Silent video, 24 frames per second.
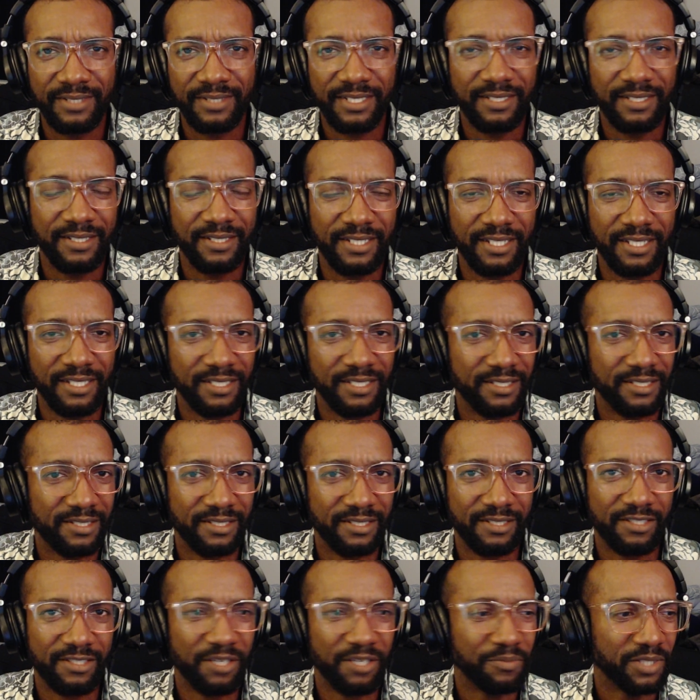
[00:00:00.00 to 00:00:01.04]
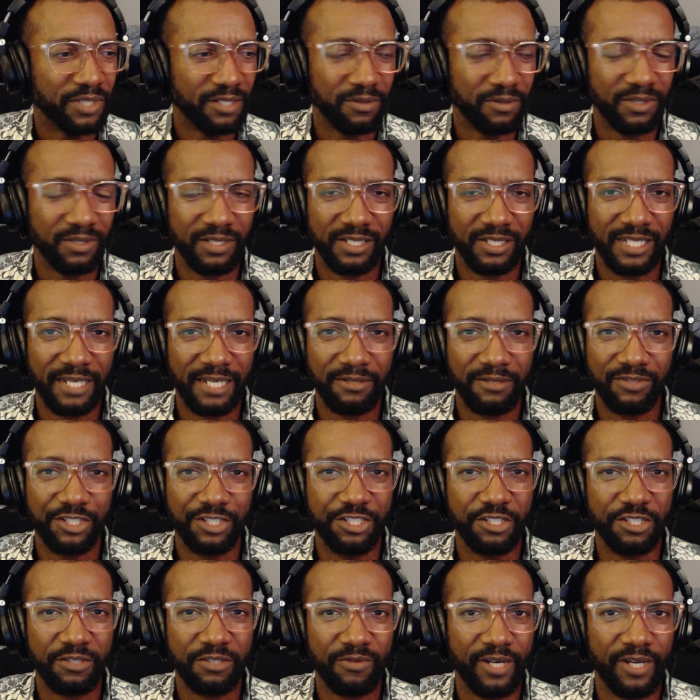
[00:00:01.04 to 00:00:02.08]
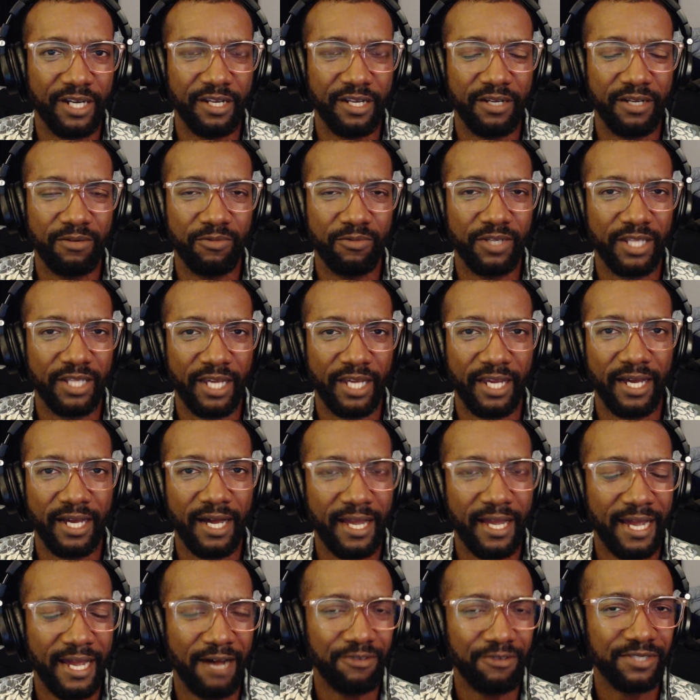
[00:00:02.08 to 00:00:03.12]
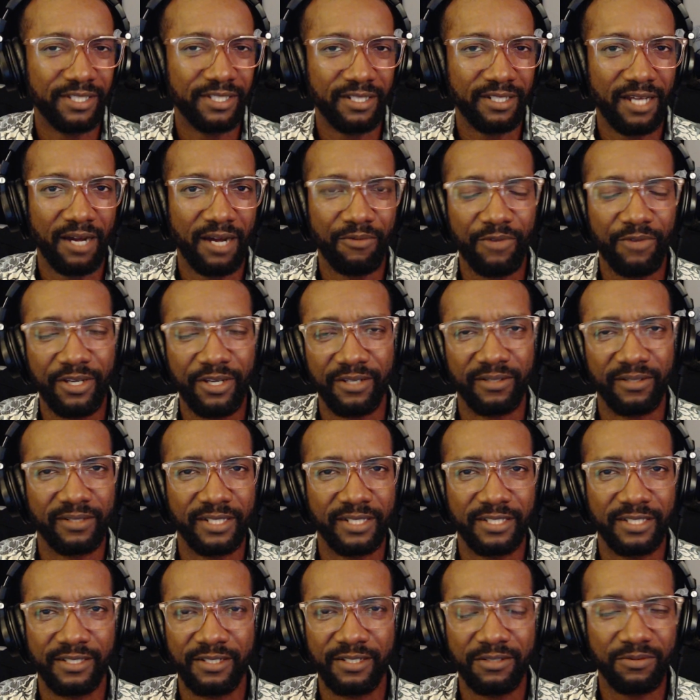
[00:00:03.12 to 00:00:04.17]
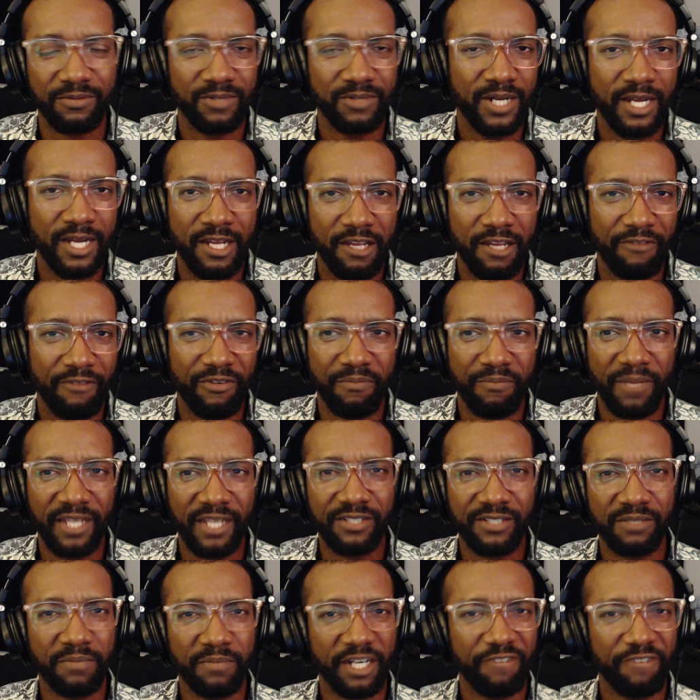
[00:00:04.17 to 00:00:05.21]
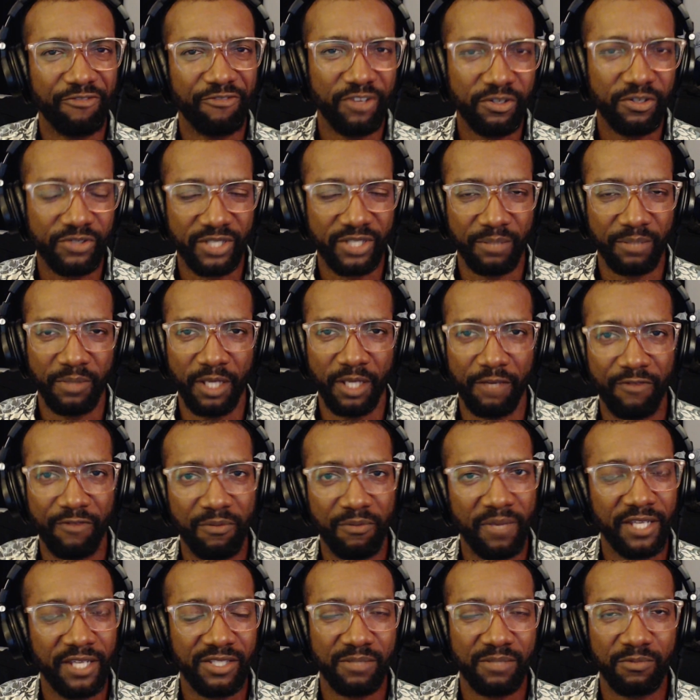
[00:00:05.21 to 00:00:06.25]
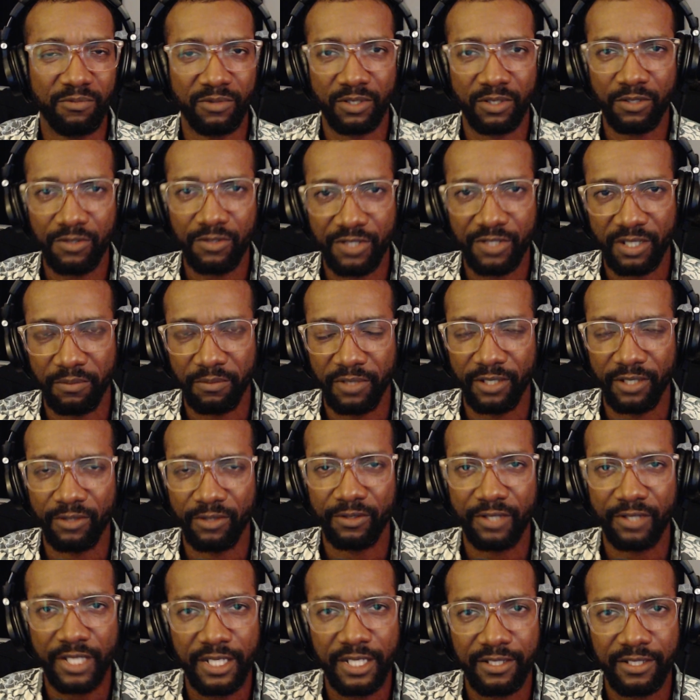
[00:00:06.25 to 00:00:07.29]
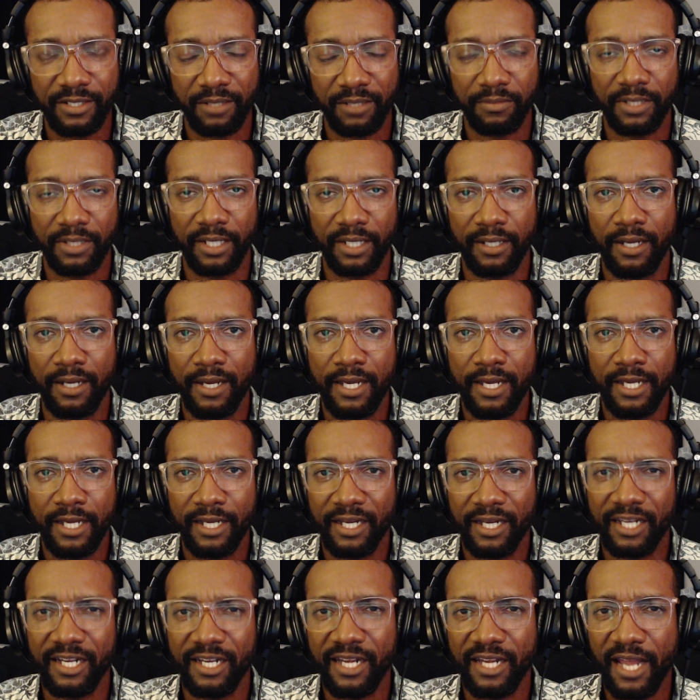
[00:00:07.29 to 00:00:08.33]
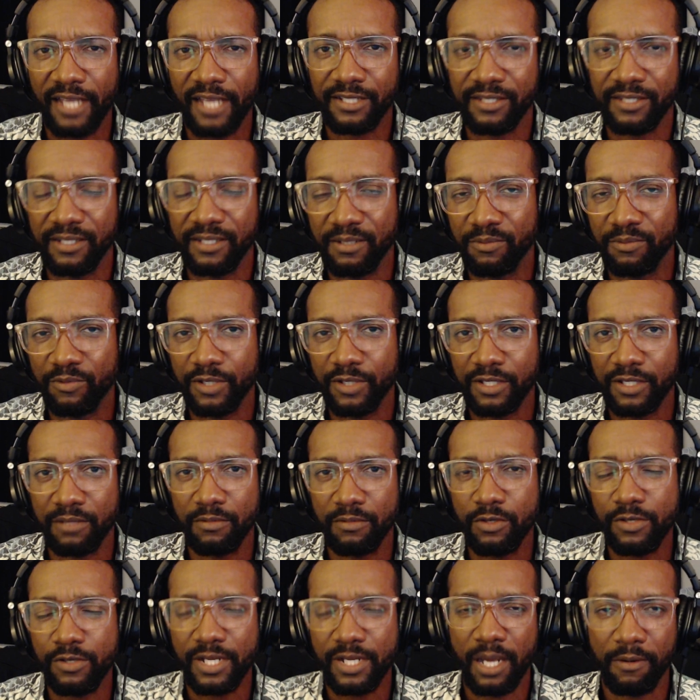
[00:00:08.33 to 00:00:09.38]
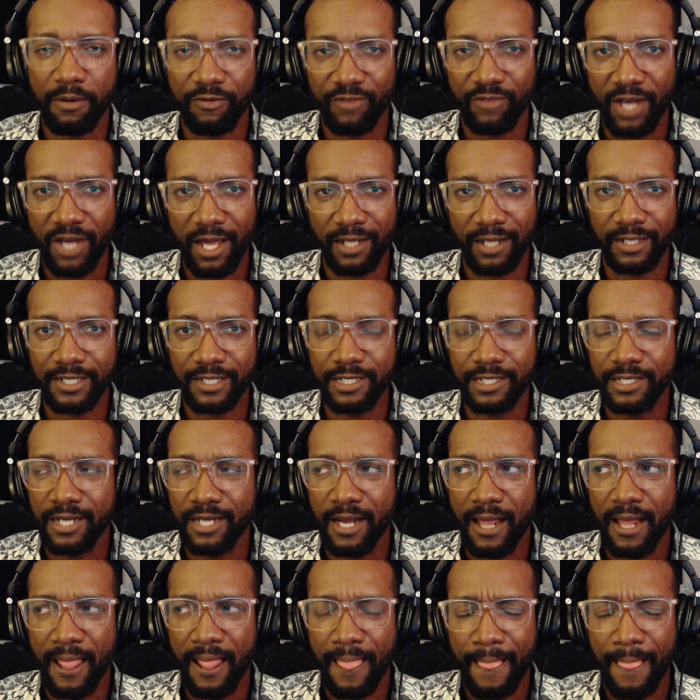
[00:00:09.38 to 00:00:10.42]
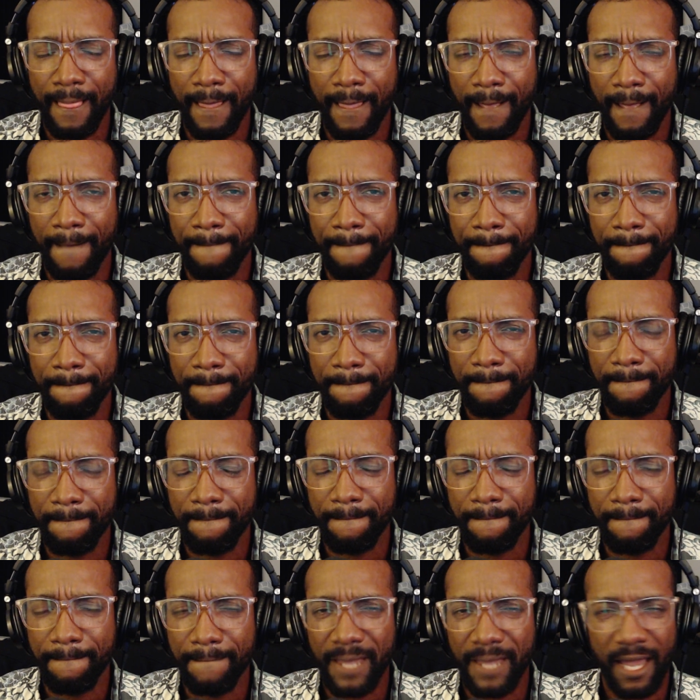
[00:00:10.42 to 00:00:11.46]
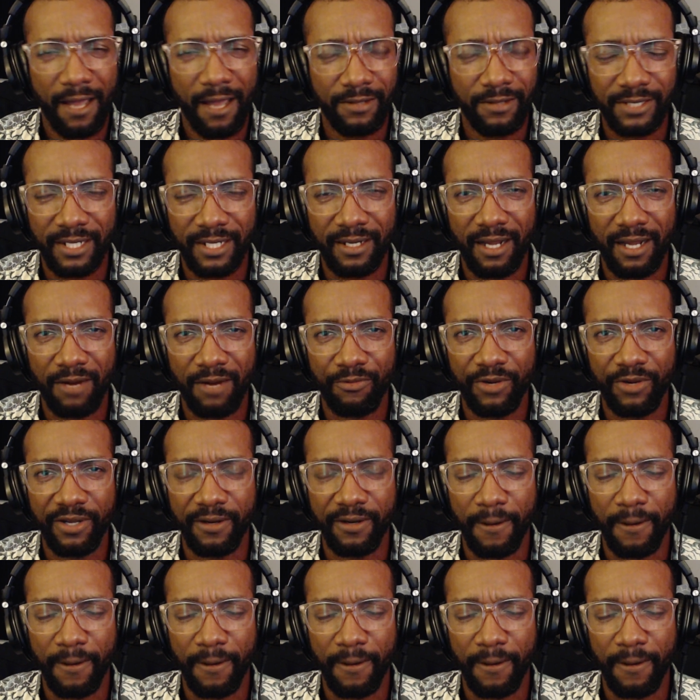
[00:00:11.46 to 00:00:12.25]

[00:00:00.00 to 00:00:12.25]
Is something that was generated with AI, how is it not real? It's still, if it makes somebody feel something, if it makes them learn something or think something, connects them with some new type of knowledge, how is it not real?